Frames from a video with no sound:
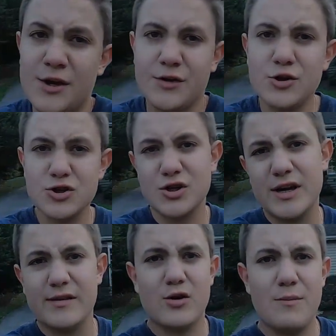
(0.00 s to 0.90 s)

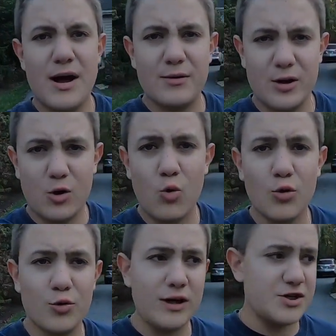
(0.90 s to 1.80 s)
Usually they're about
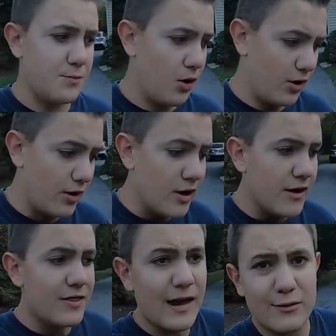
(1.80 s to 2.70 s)
1/4 inch apart.
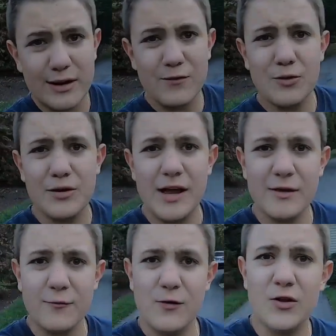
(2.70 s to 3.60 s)
That'll give you a
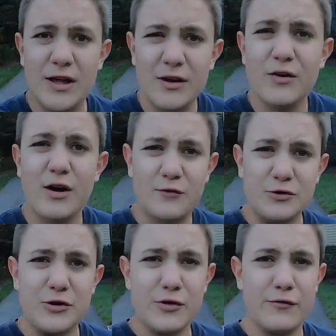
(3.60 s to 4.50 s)
nice fill-in of your
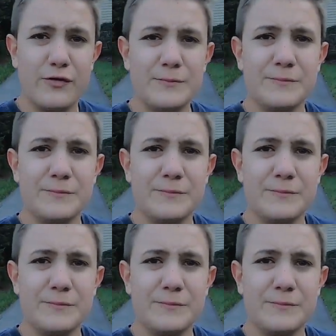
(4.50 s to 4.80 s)
turf.